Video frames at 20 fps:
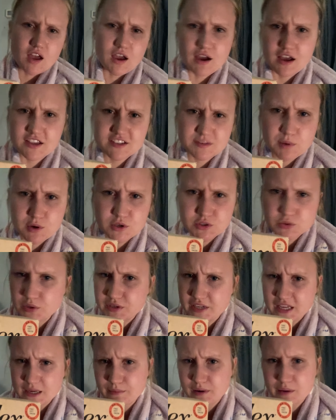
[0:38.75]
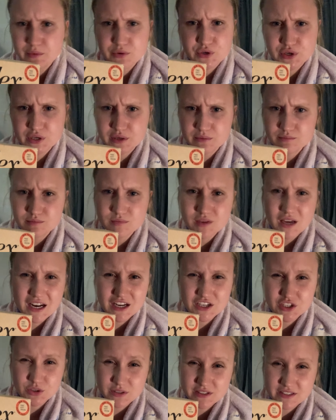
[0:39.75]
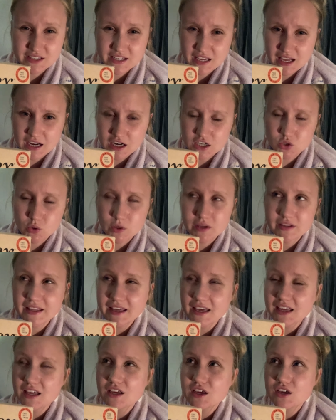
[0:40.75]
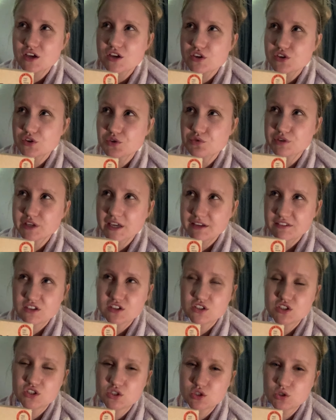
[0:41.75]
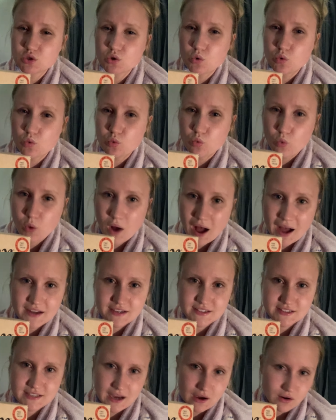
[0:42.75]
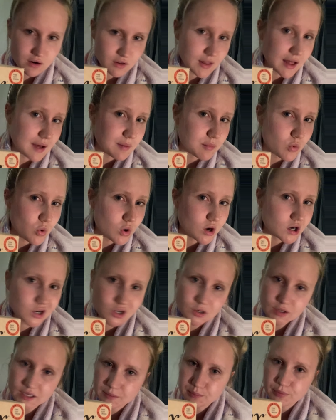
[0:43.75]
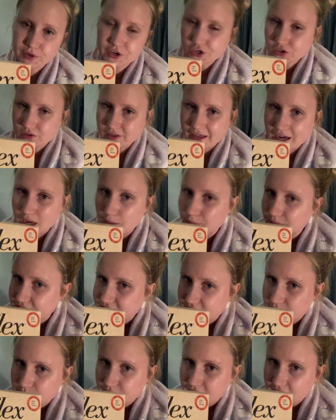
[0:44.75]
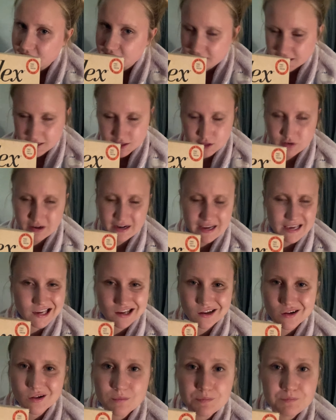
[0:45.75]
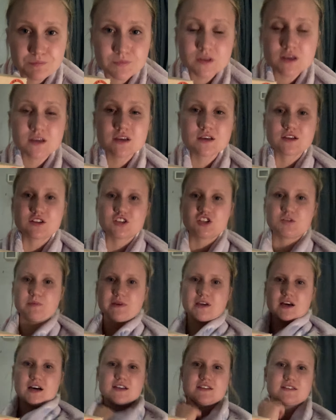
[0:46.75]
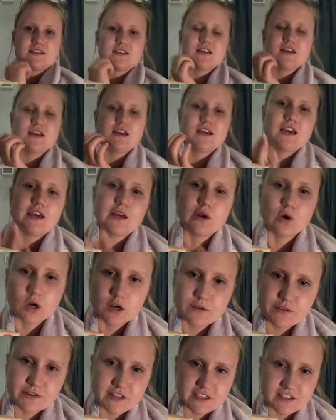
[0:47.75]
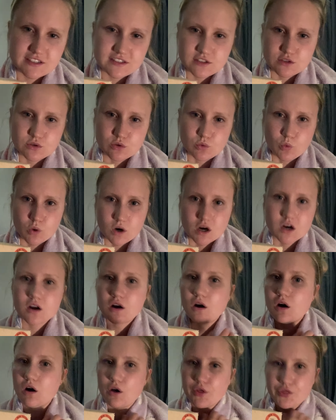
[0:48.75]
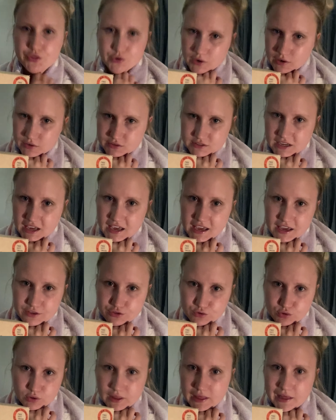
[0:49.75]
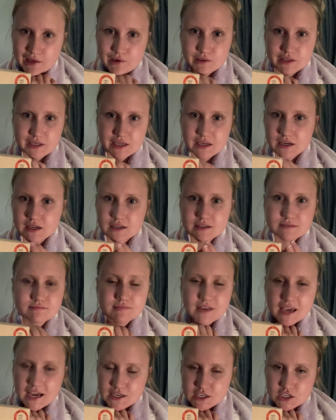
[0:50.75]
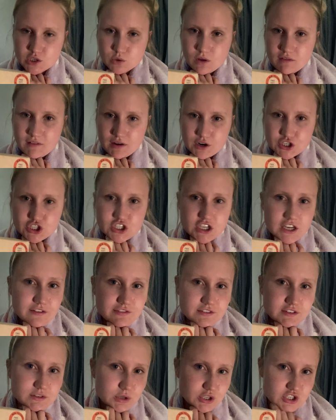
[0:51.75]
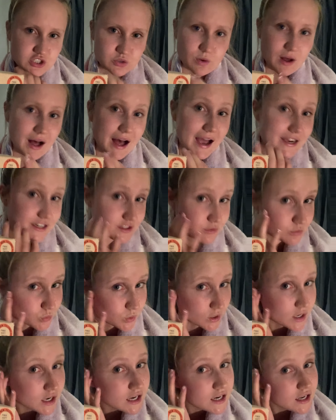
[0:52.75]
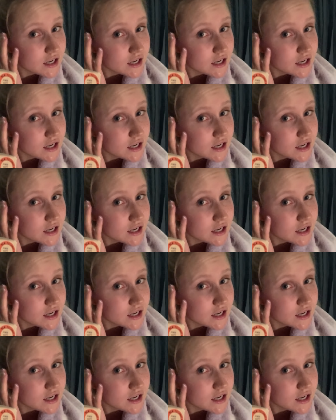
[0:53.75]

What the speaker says: as opposed to a tampon, you can kind of do it sitting on a toilet. You really have to squat down a lot more or like put your leg up on something to get the right angle. Just because in order for this to work all throughout day, throughout like a 8 to 12 hour shift, which is what I work,